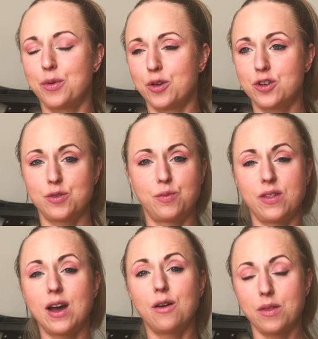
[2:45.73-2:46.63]
but just
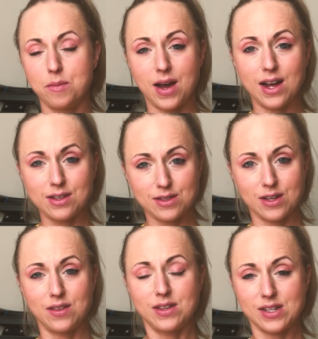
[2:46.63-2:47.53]
without the mass
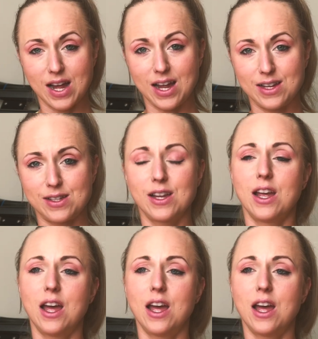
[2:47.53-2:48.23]
and the size.